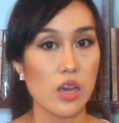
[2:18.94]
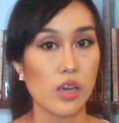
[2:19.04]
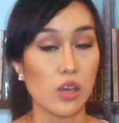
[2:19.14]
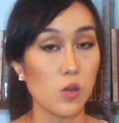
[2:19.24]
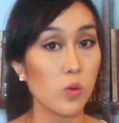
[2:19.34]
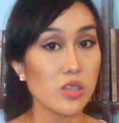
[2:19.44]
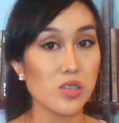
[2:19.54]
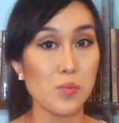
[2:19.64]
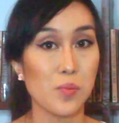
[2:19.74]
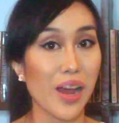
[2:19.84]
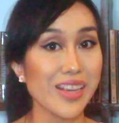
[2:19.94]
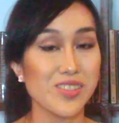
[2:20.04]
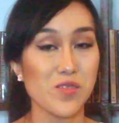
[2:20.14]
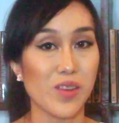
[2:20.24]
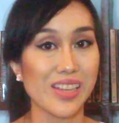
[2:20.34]
he was surprised
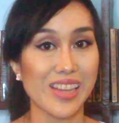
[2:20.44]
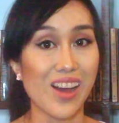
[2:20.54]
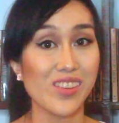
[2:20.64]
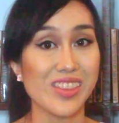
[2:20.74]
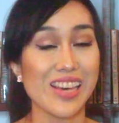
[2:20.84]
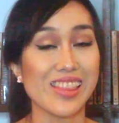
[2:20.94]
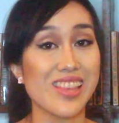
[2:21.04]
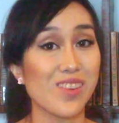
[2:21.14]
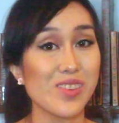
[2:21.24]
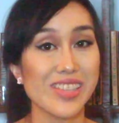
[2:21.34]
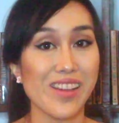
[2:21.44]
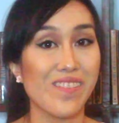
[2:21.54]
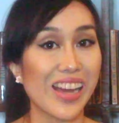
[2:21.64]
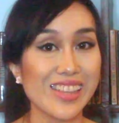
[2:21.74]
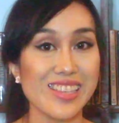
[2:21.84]
to find out that there was a
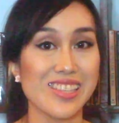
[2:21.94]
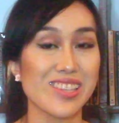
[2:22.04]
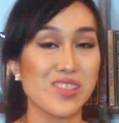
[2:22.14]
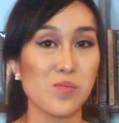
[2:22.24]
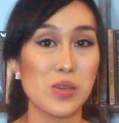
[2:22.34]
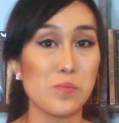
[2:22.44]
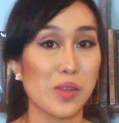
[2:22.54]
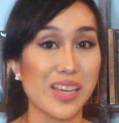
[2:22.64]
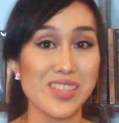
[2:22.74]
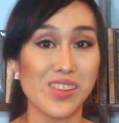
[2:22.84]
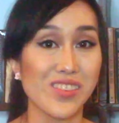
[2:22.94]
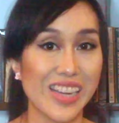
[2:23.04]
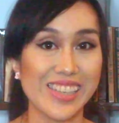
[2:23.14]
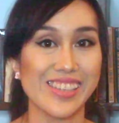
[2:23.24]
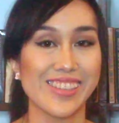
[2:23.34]
writing system in place
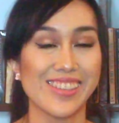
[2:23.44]
already.